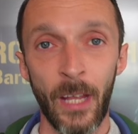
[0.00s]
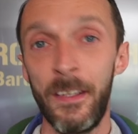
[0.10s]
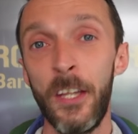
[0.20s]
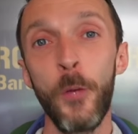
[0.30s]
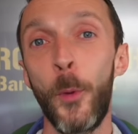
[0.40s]

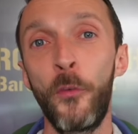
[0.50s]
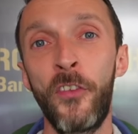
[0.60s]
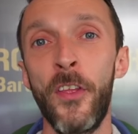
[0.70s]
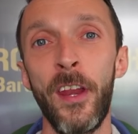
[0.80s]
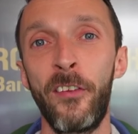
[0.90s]
And then you'll be off
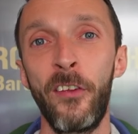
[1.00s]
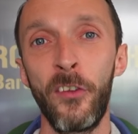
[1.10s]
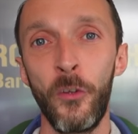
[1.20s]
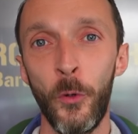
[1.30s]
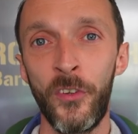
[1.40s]
to the races
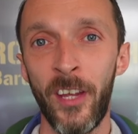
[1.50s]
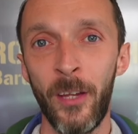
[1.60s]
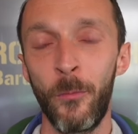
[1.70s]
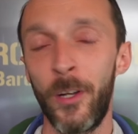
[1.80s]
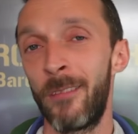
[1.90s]
in no
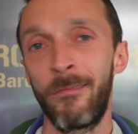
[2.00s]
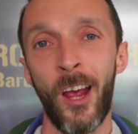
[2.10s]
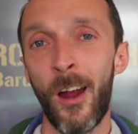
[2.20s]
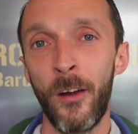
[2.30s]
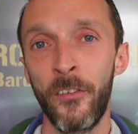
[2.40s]
time, winning
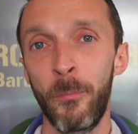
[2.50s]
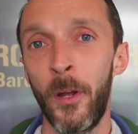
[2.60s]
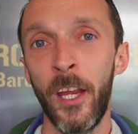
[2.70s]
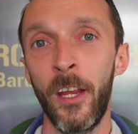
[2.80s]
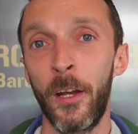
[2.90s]
cards,
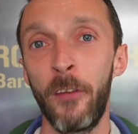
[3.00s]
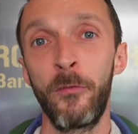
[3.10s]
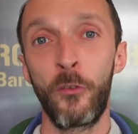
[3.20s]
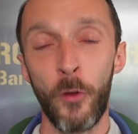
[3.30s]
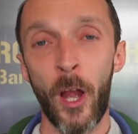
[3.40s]
money, or even
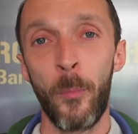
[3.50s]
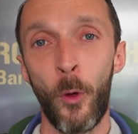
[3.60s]
Sorare